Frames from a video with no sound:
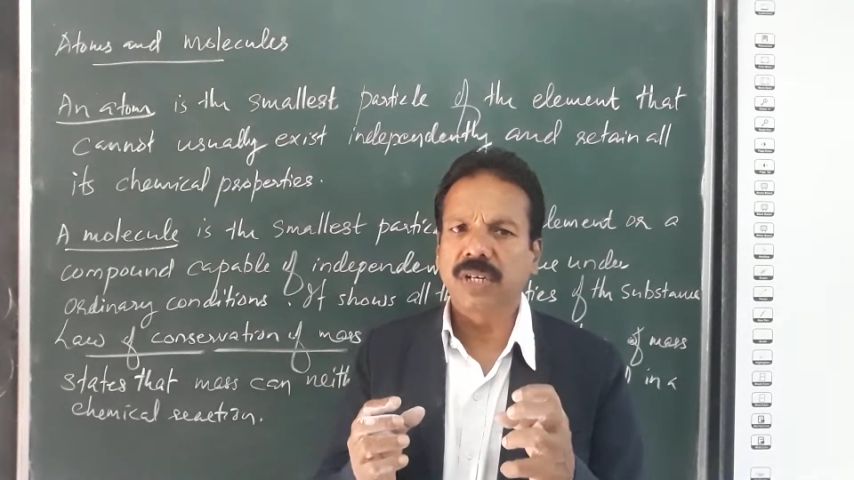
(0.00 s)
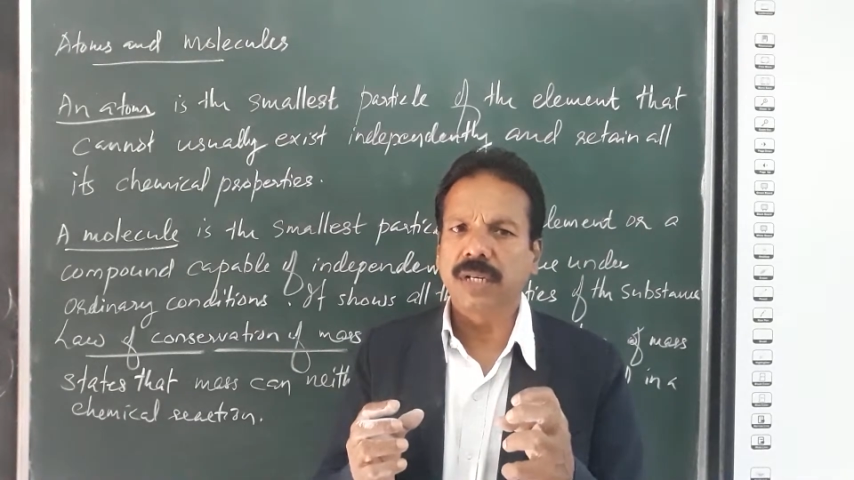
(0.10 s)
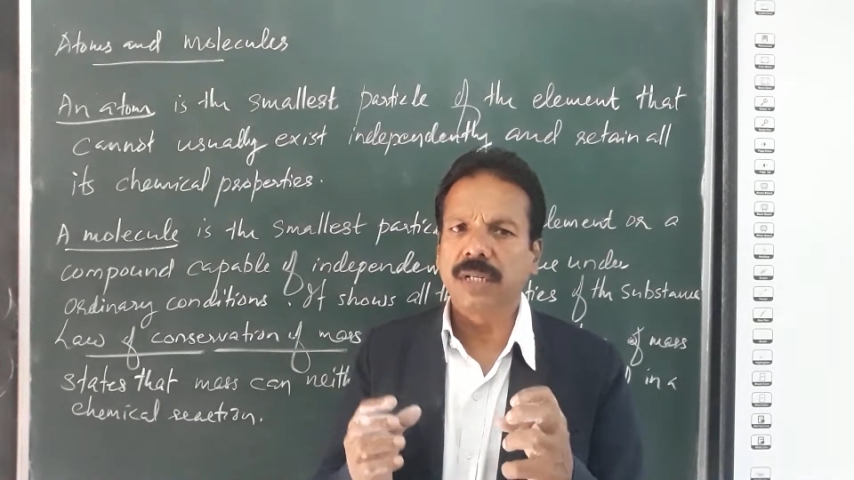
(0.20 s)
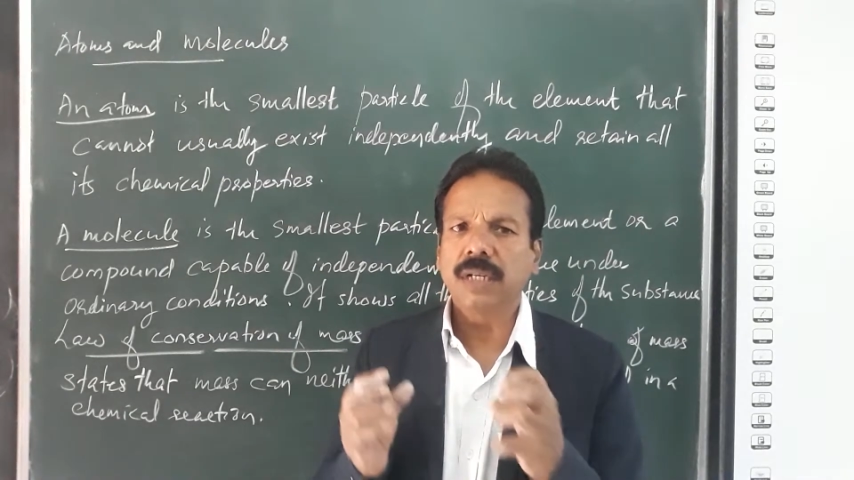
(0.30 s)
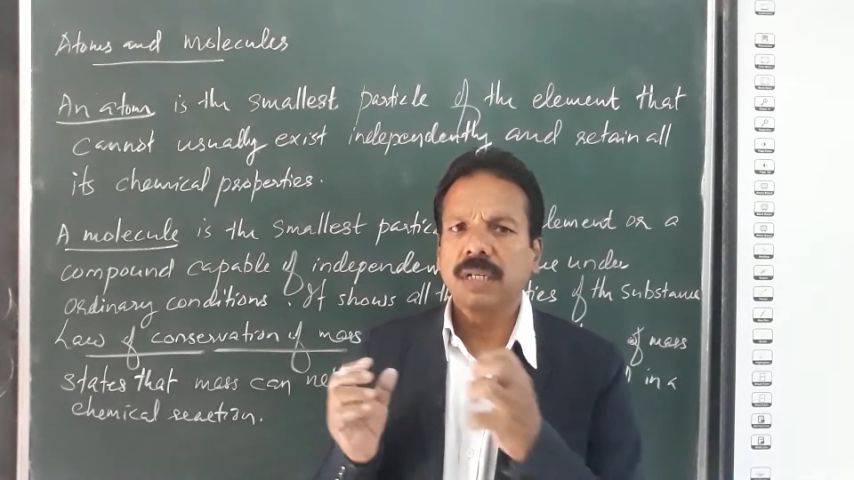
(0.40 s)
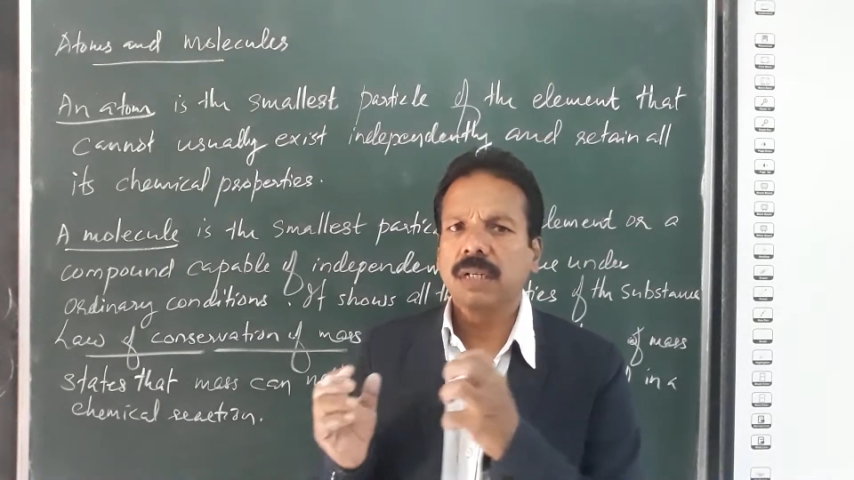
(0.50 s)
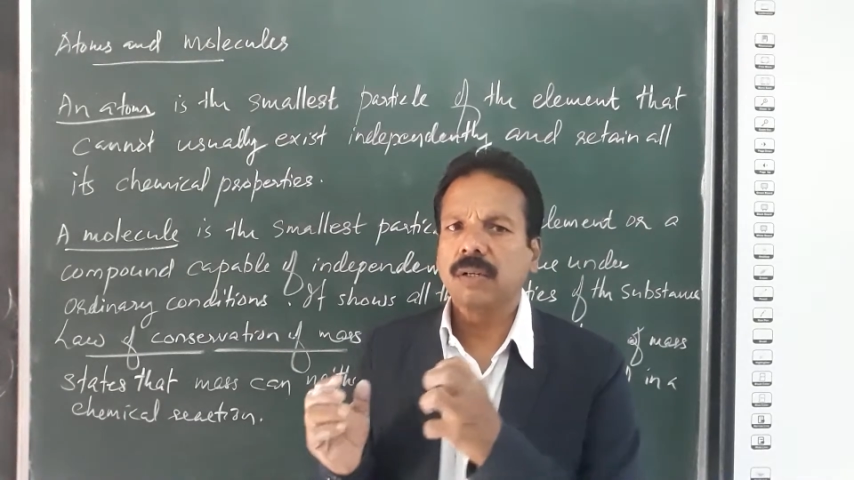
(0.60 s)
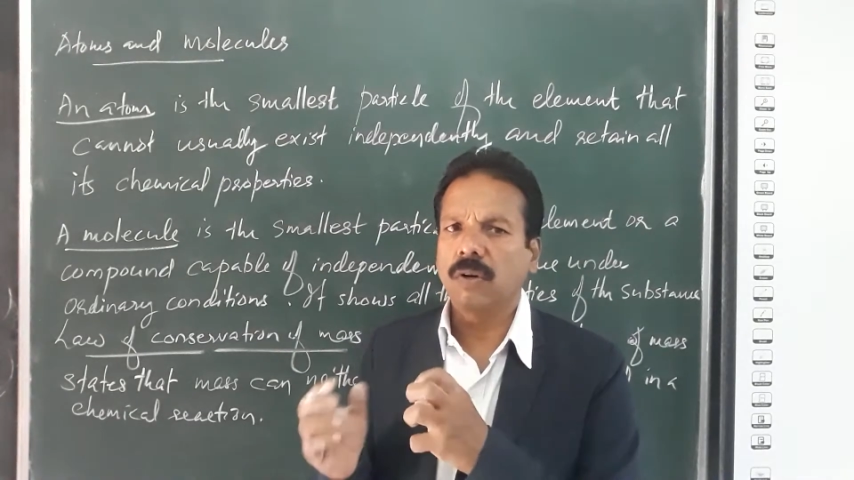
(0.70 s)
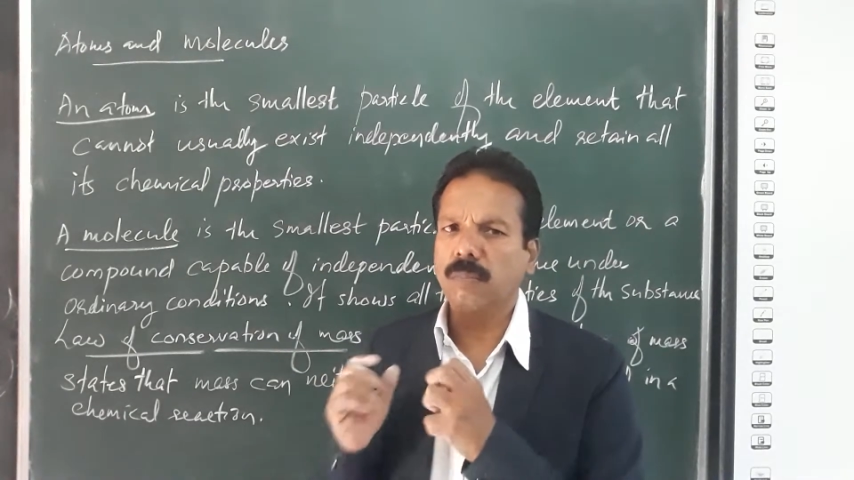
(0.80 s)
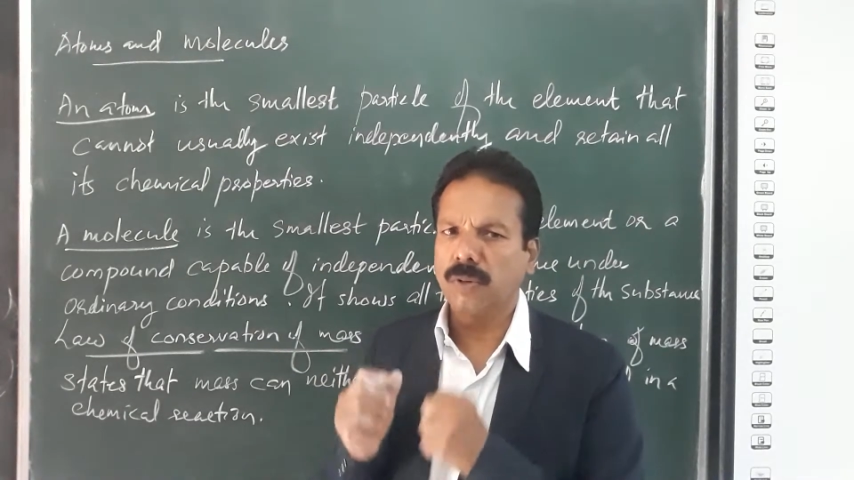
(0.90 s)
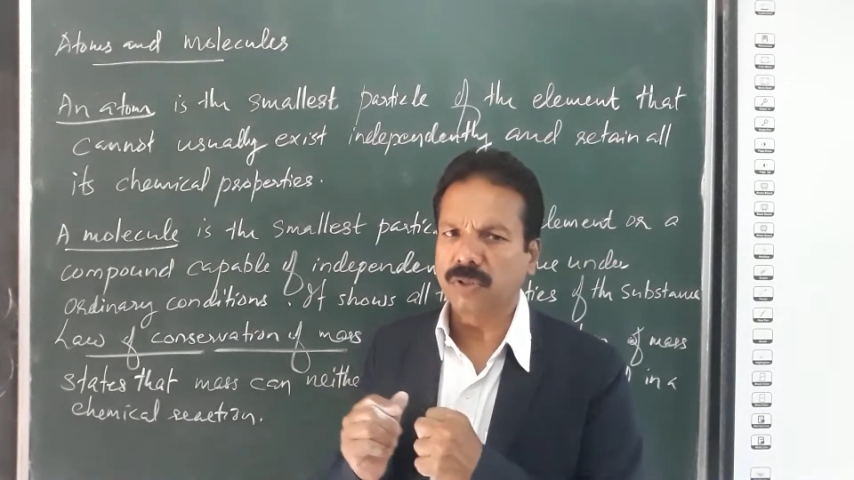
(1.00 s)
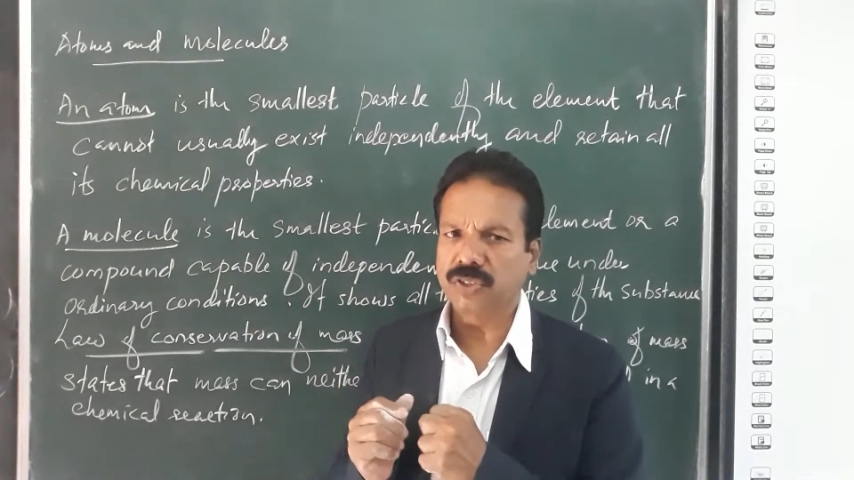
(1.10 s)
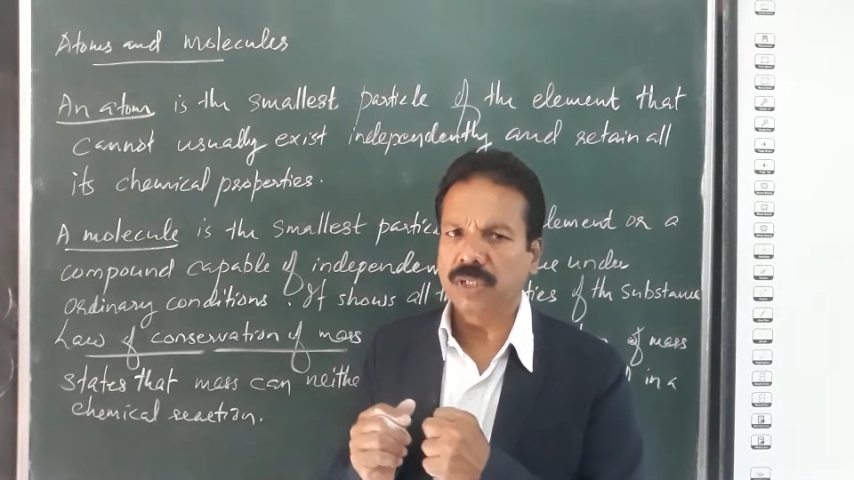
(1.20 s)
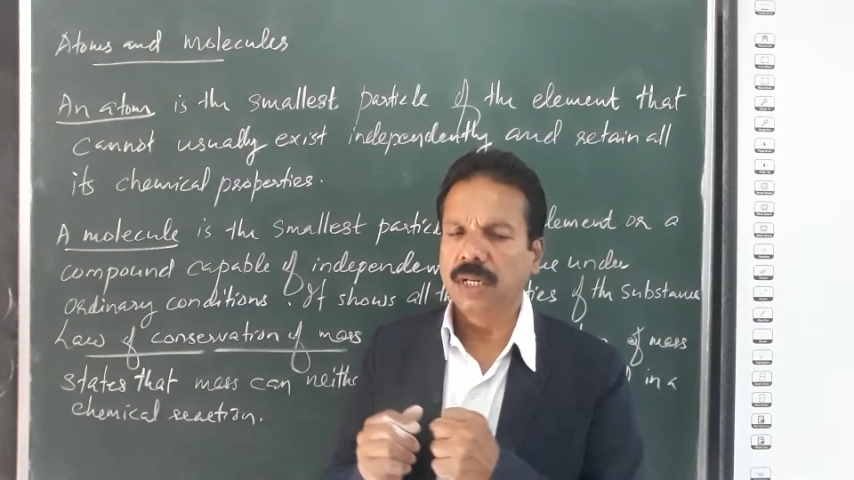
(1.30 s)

and compounds.